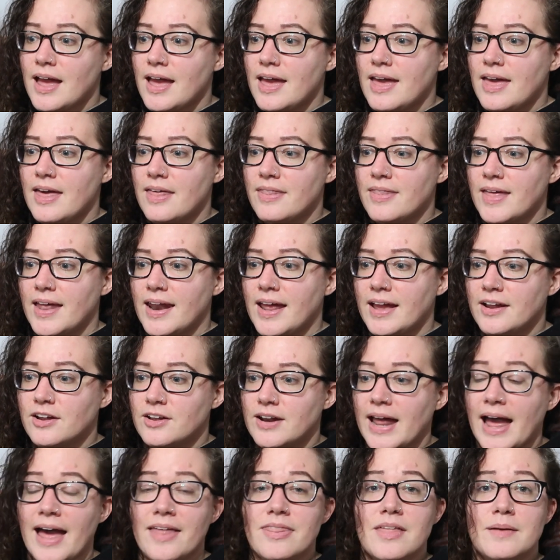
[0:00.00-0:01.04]
and that I
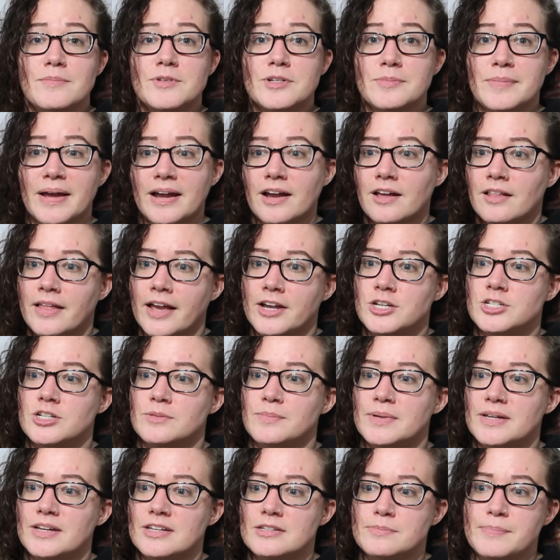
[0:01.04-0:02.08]
could add them to my collection
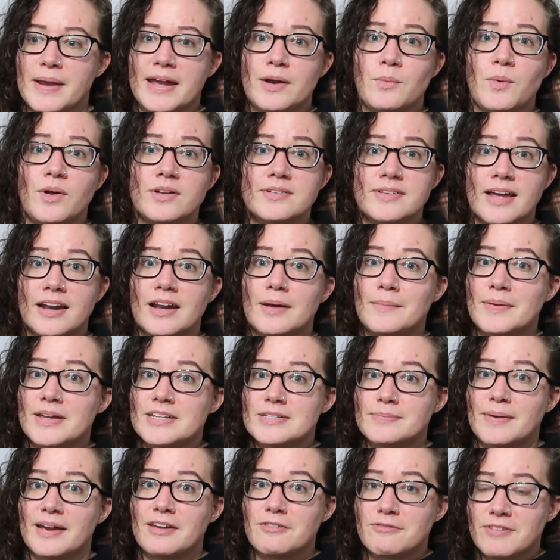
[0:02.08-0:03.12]
because Madewell denim
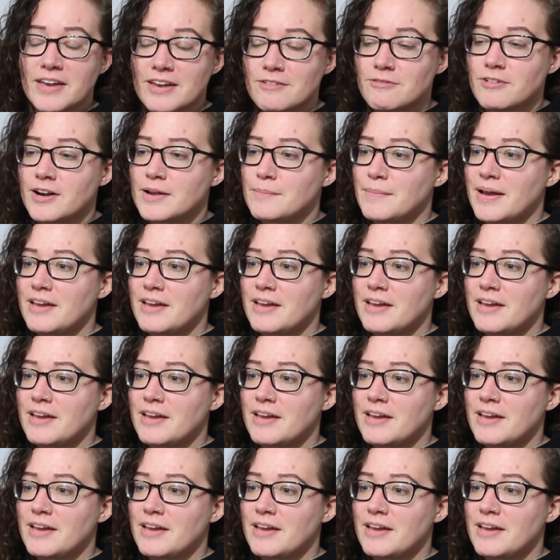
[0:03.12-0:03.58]
is my favorite.